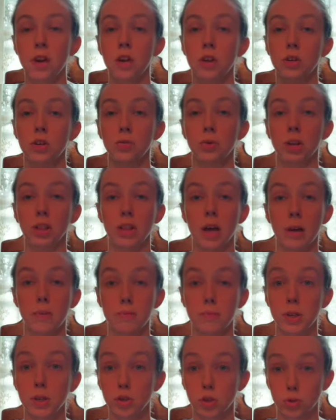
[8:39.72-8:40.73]
you can then
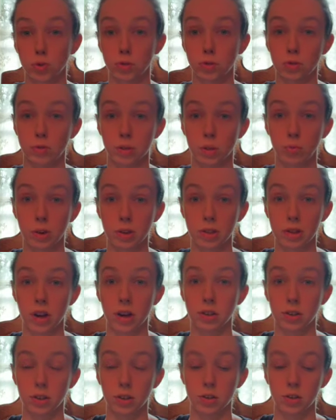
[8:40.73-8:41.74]
be truthful with
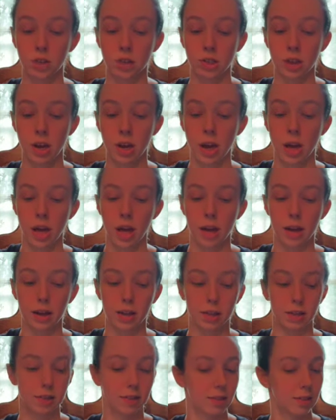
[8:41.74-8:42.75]
others.
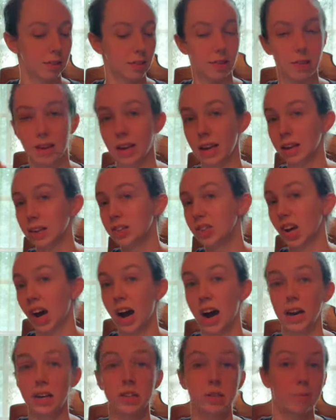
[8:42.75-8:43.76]
It, it
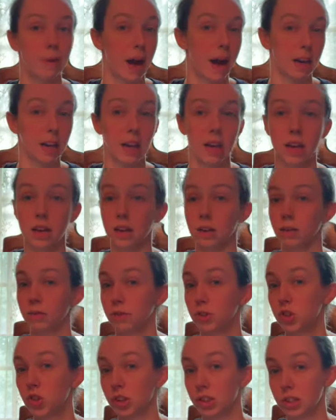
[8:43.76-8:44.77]
ties back in
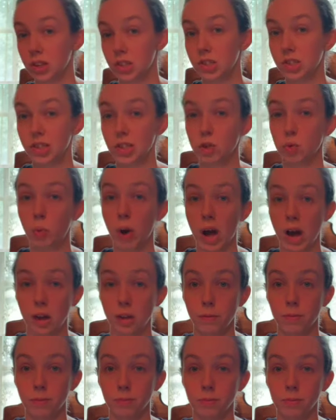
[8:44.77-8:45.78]
to this as
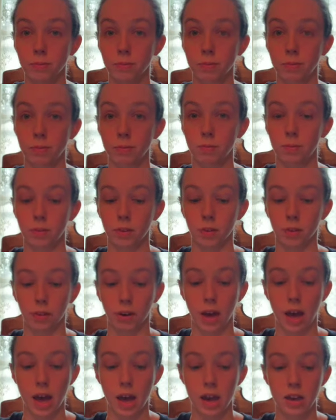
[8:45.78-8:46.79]
well,
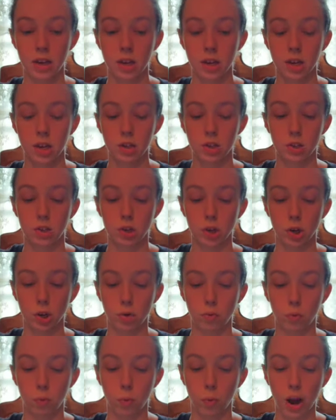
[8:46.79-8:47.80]
okay?
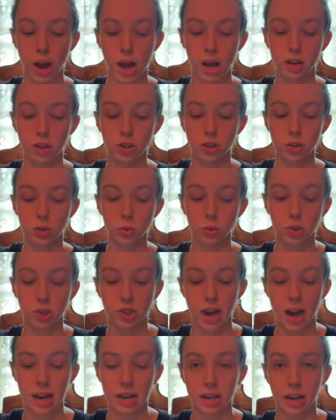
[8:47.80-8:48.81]
So when you
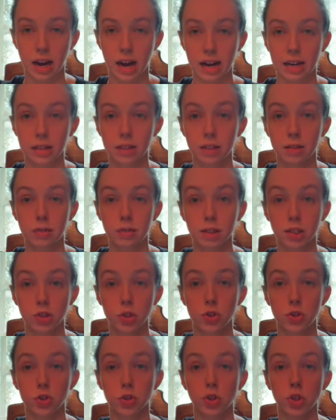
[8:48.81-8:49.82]
say kind
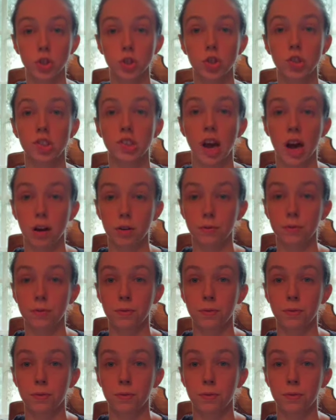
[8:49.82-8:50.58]
things to yourself,